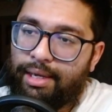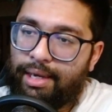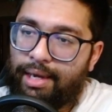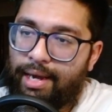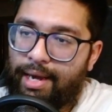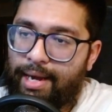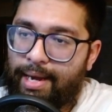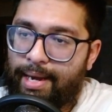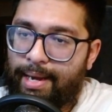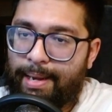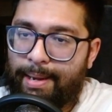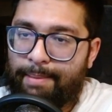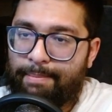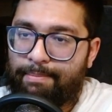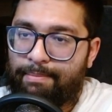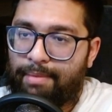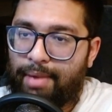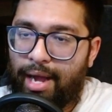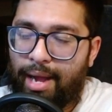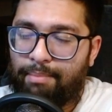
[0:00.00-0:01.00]

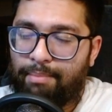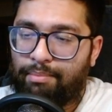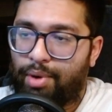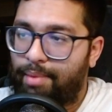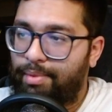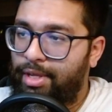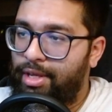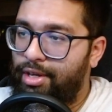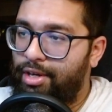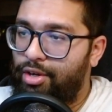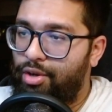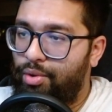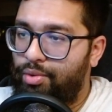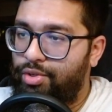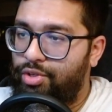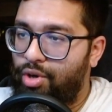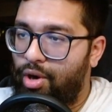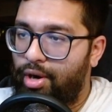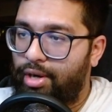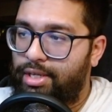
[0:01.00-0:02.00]
Um, I'm probably gonna go
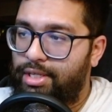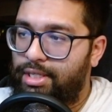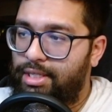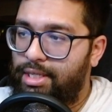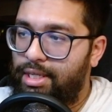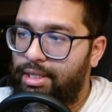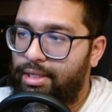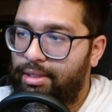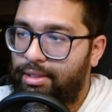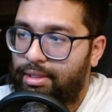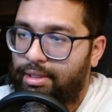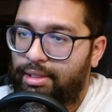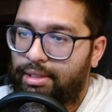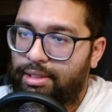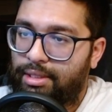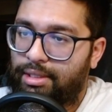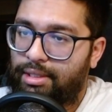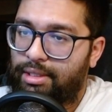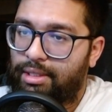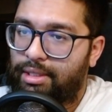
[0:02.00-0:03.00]
Darksteel,